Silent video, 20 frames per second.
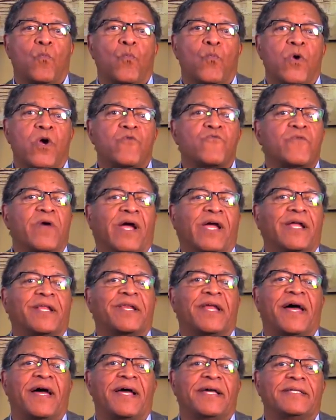we're
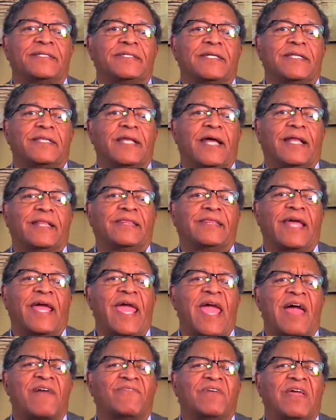recognizing that they
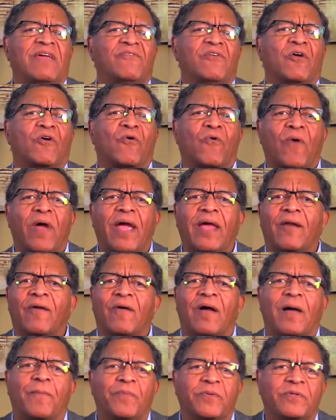have even
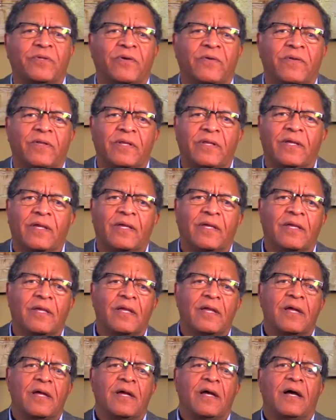greater opportunity
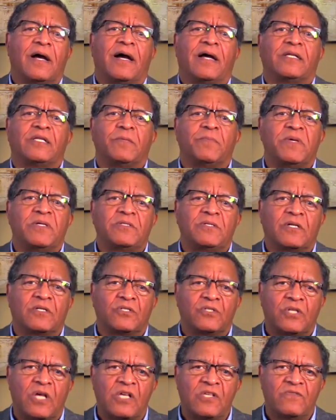uh, to be
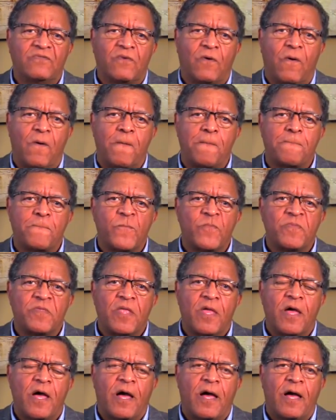successful
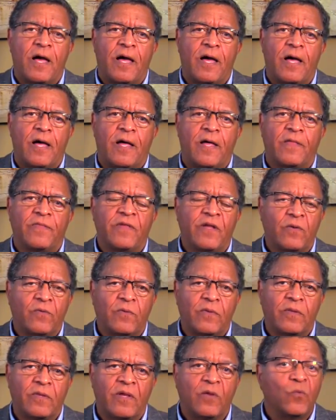uh,
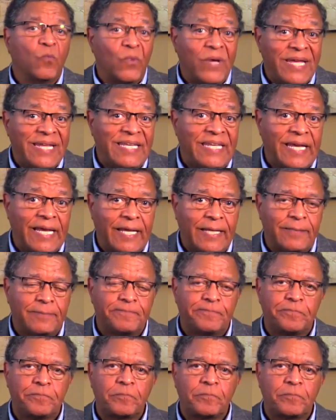than, than we did.